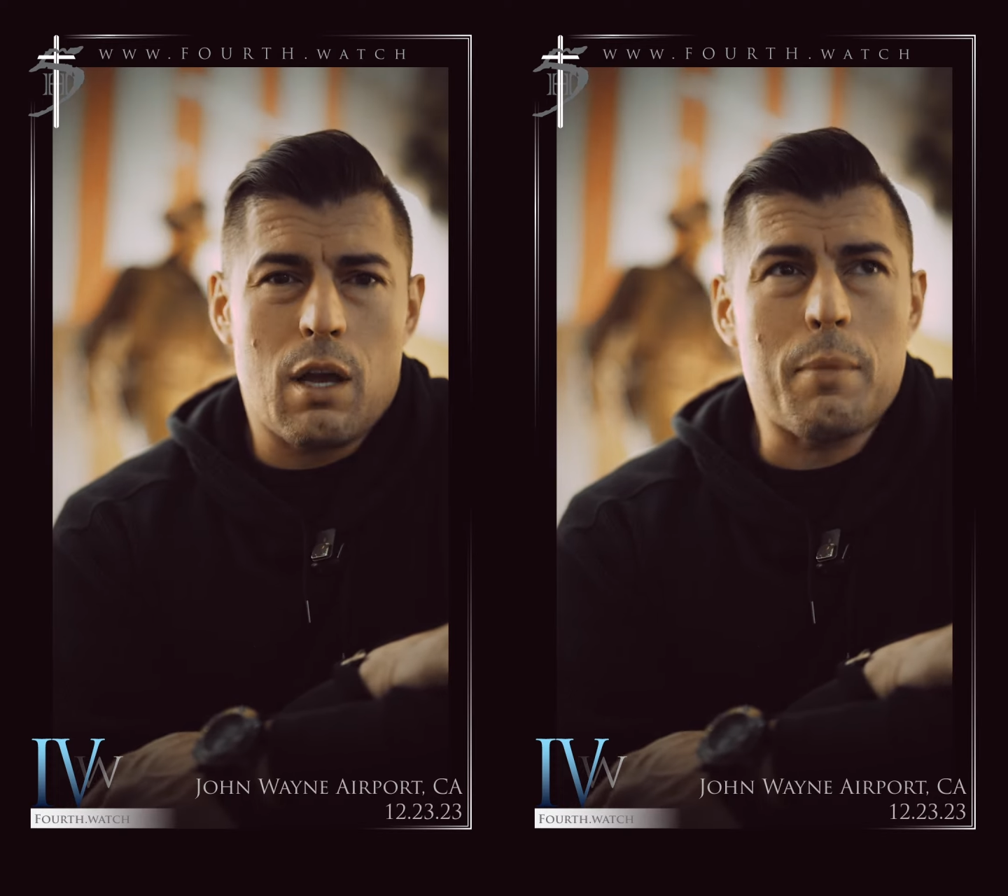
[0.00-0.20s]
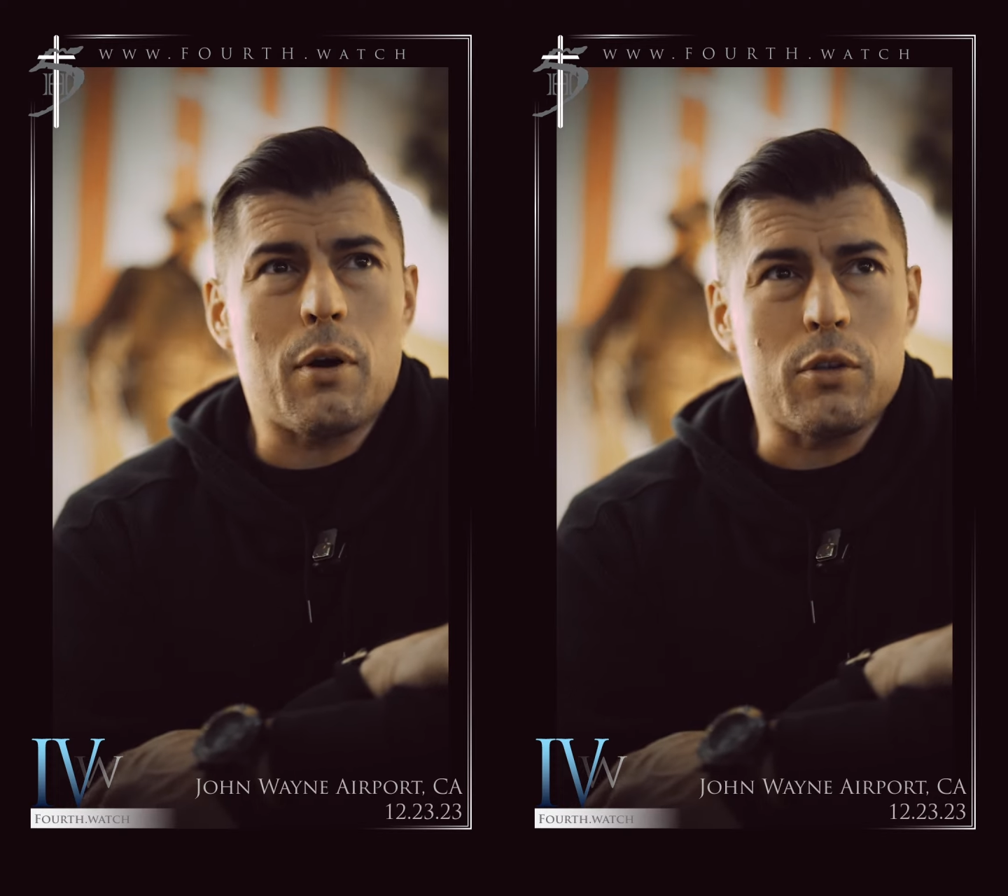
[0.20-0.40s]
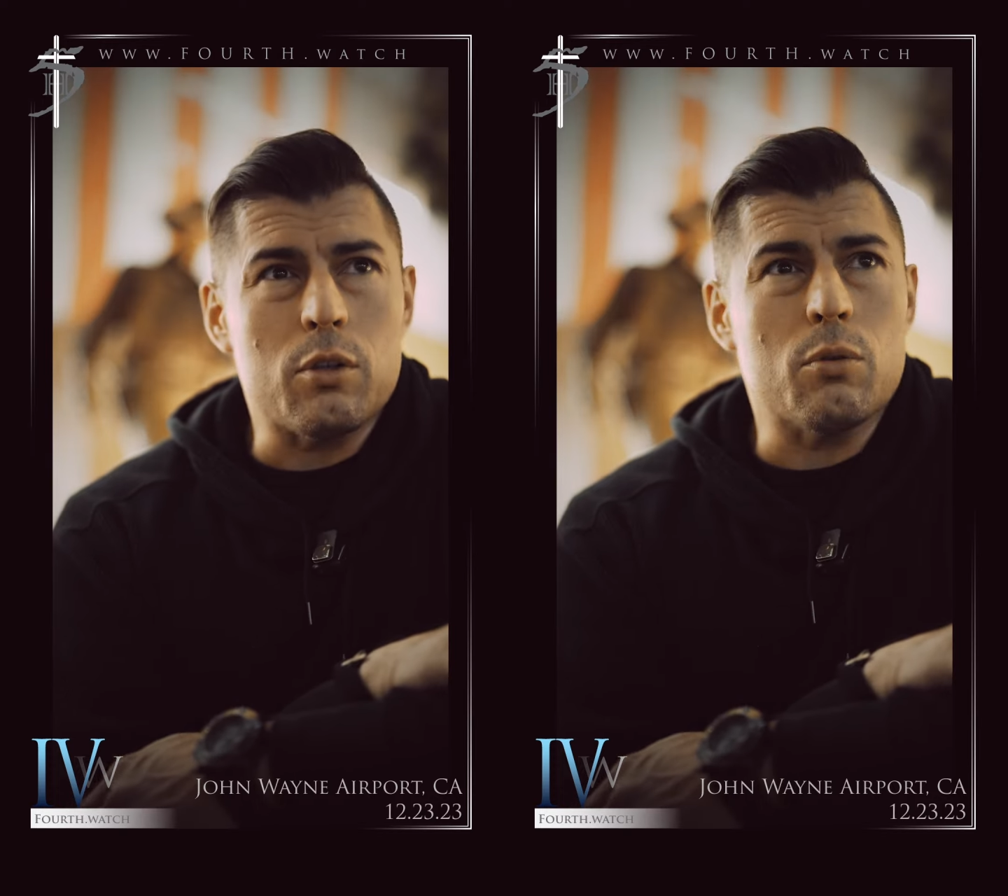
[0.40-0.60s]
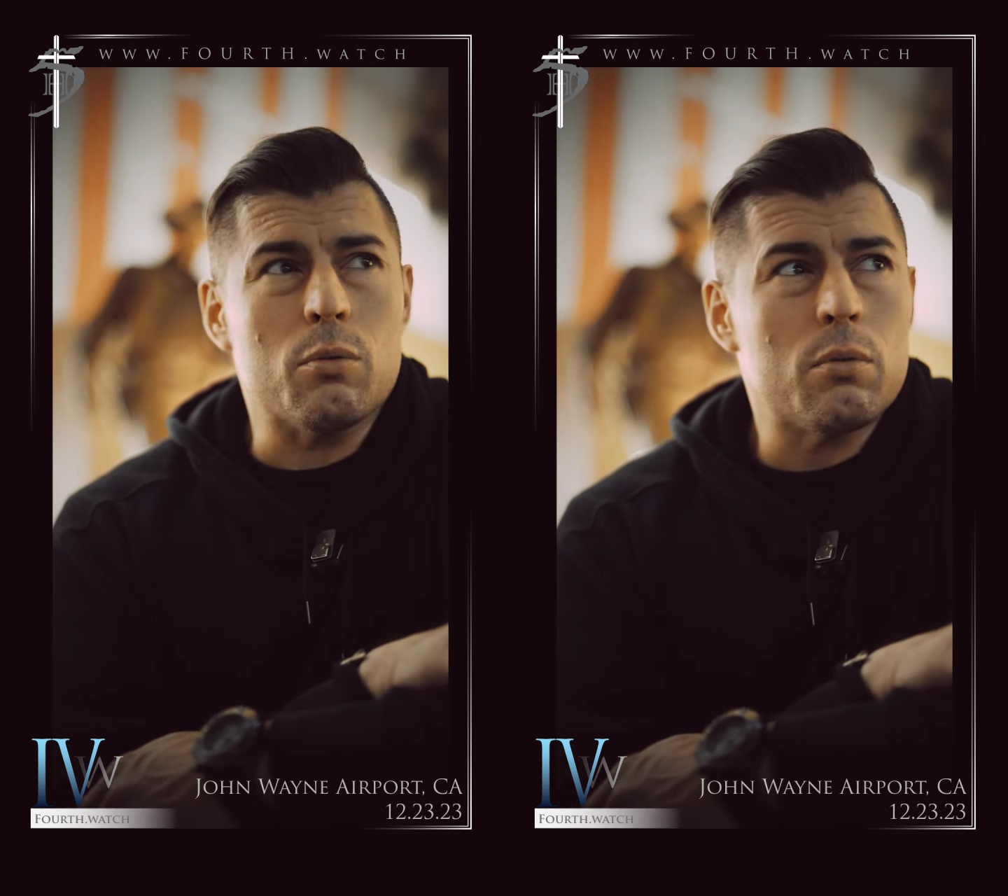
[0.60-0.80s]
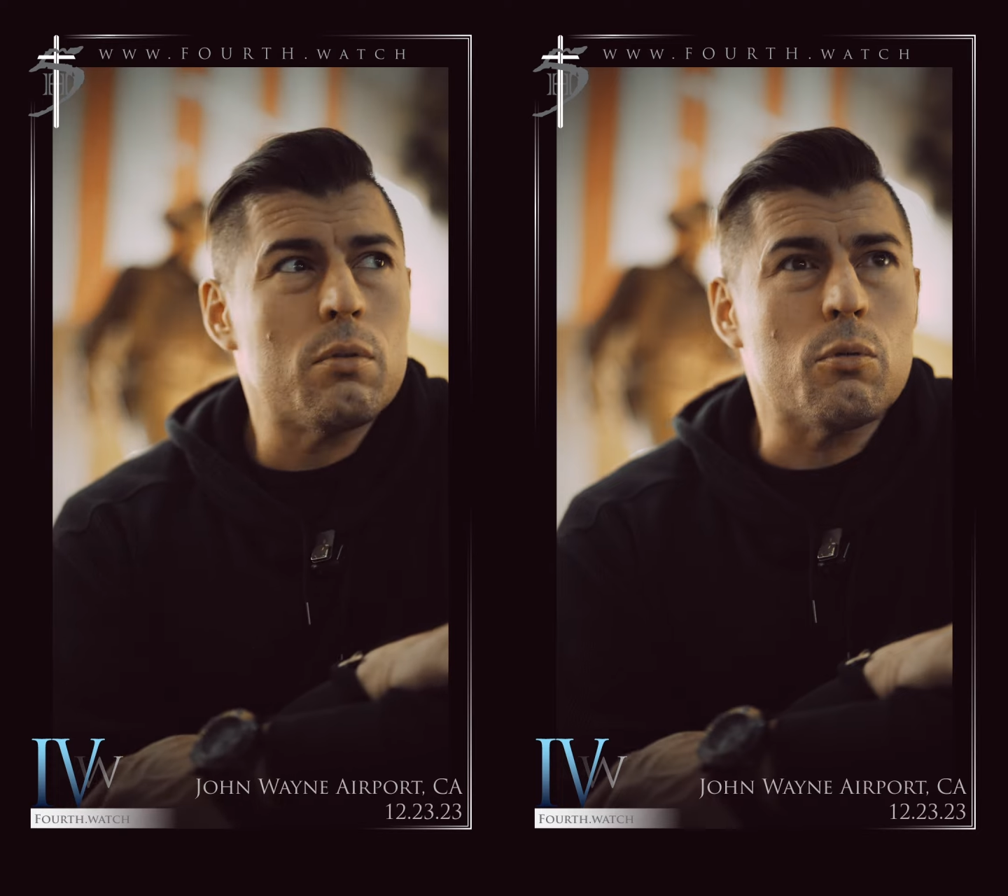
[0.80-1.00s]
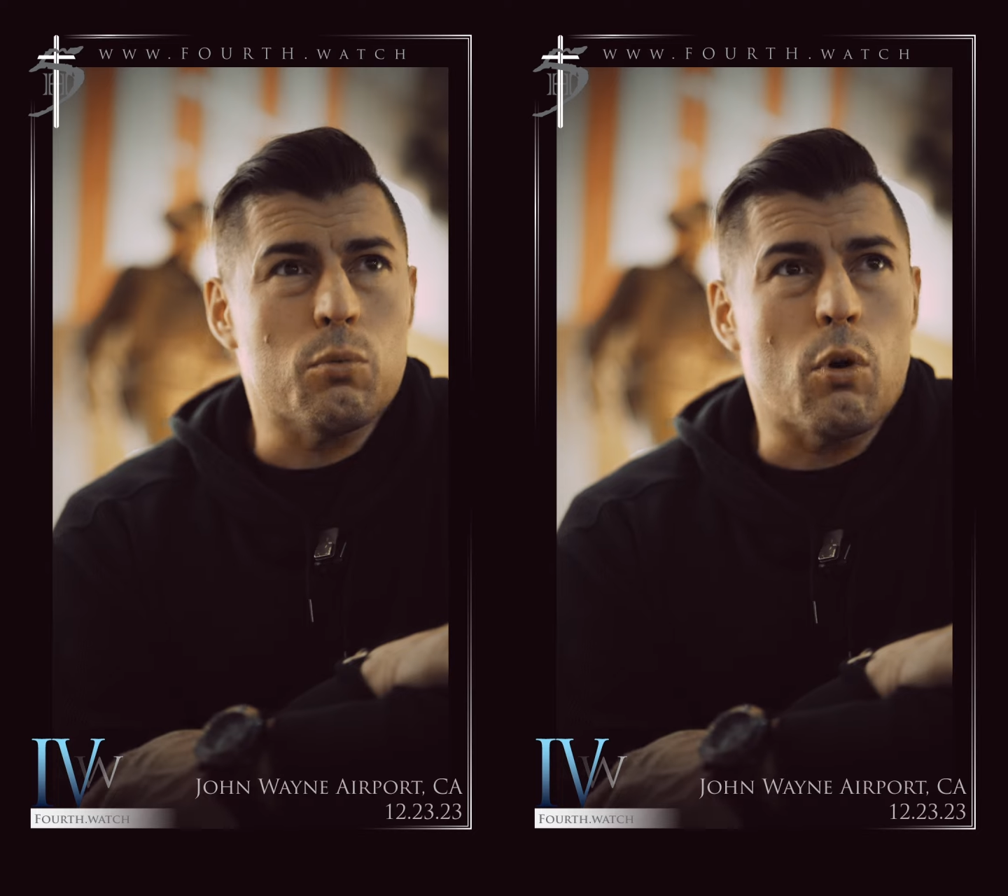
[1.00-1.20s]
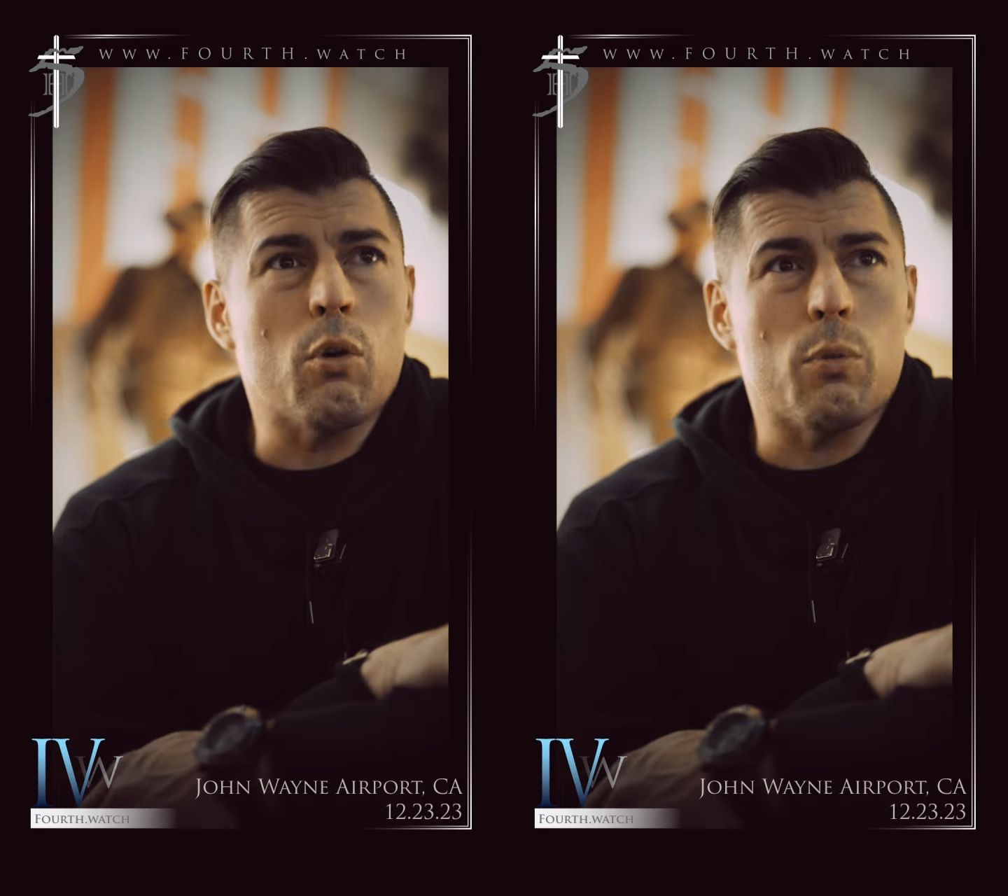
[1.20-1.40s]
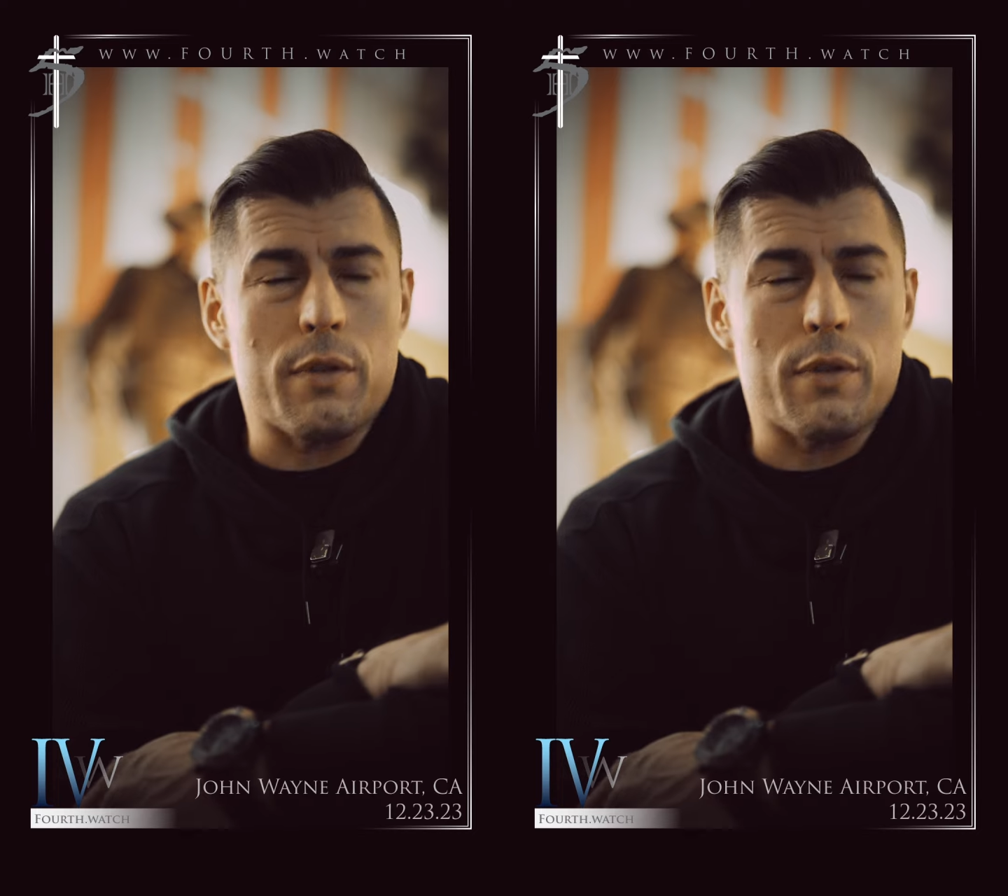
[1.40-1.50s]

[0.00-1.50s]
How about you roll